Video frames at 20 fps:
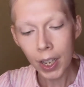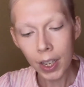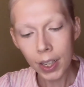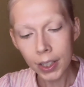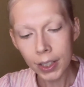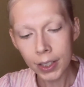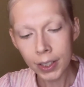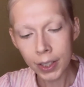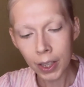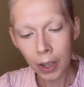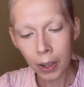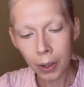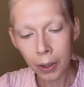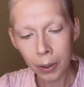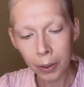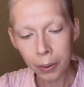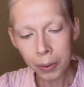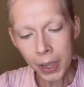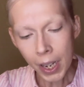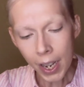
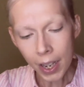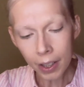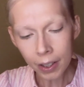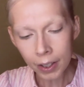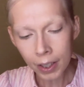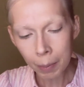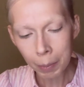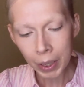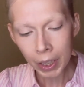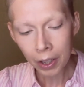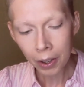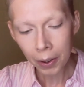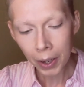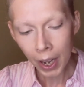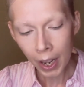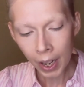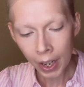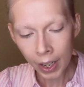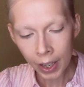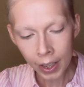So yeah, let me go
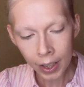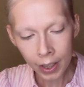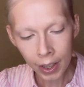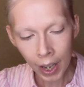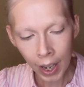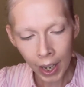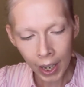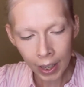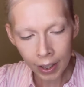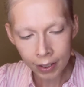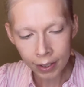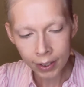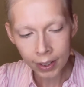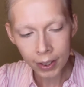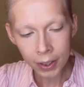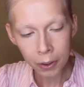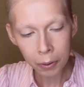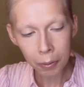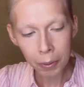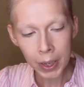ahead and
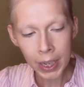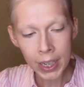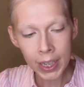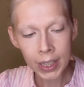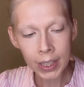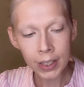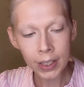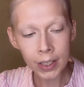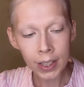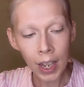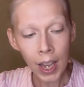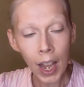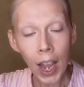squeeze.